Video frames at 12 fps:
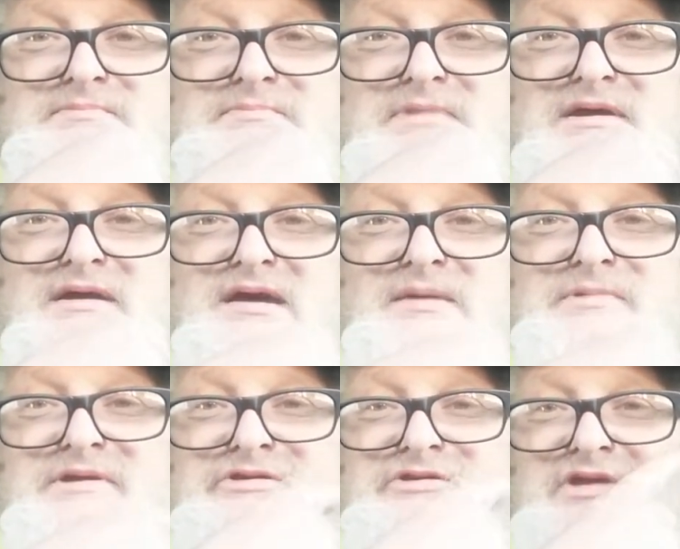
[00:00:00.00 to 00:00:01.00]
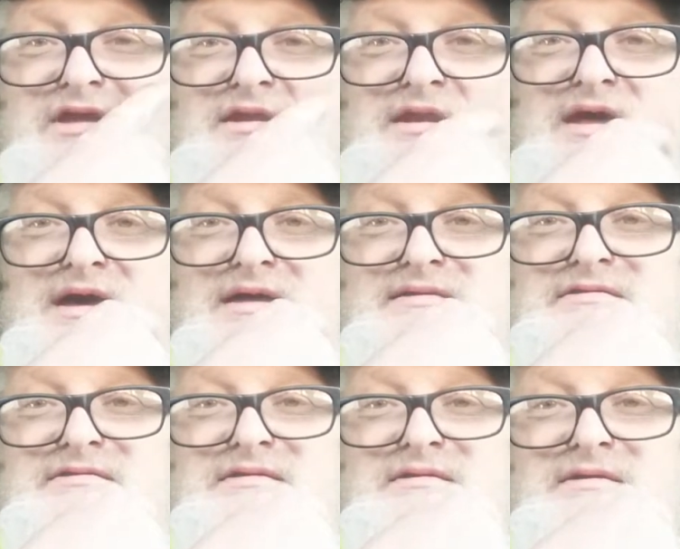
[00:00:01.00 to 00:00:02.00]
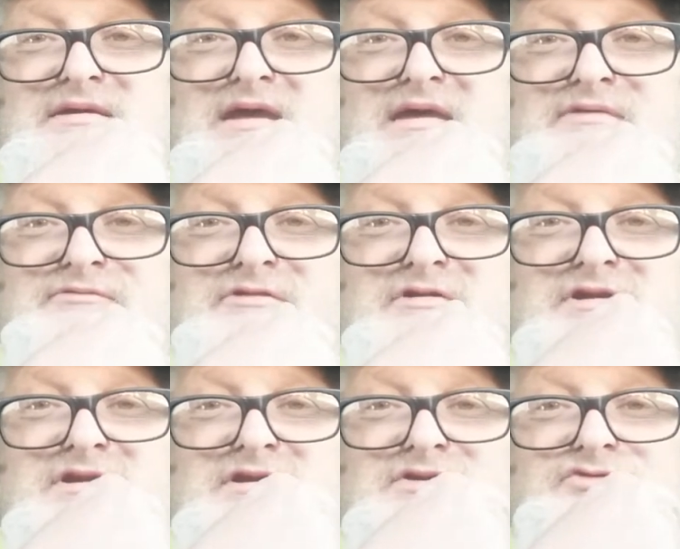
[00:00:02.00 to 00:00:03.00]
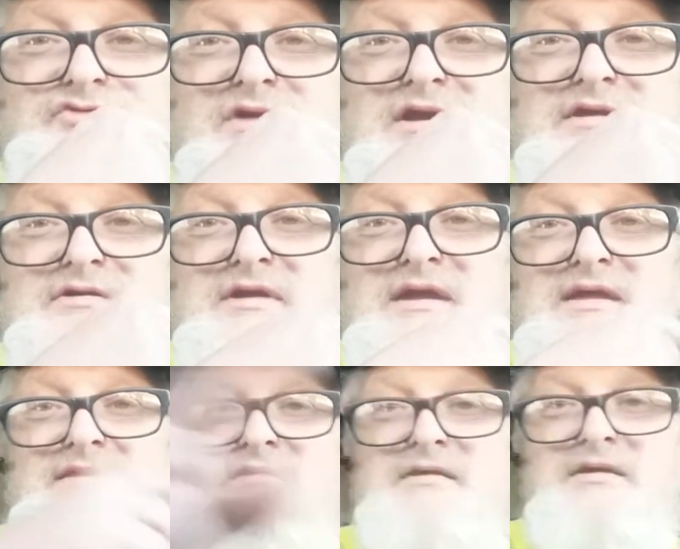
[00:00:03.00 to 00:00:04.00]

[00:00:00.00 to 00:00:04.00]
My hubby said not a very good trainer, and